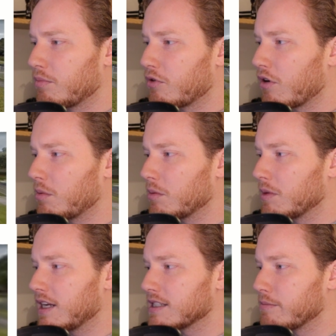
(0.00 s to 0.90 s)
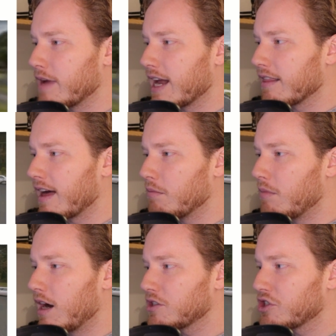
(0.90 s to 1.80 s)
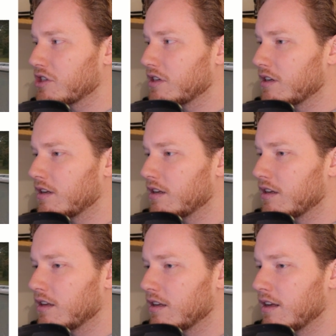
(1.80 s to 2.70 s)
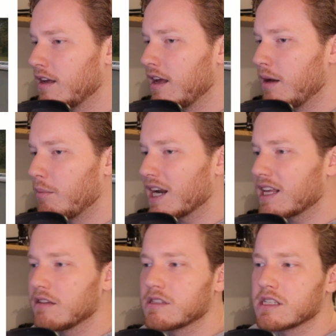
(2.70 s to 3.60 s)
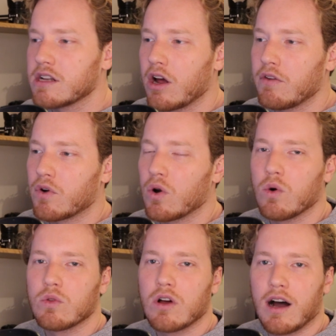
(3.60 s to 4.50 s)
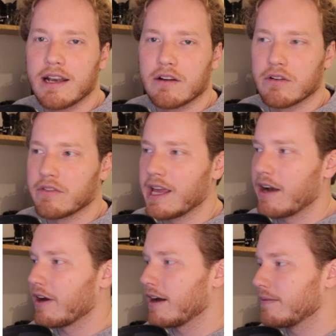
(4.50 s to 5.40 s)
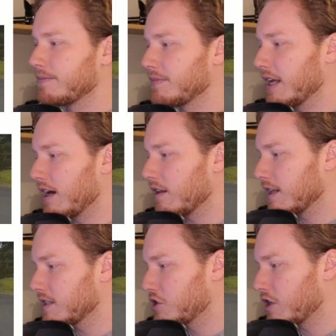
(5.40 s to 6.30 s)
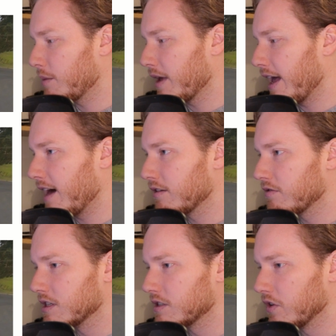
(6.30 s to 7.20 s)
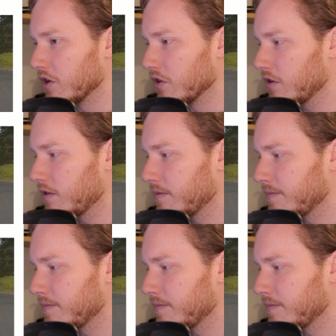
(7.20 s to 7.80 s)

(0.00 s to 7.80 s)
Probably doesn't matter that much, but it gives us an overall idea of the area. Now let's jump out of this view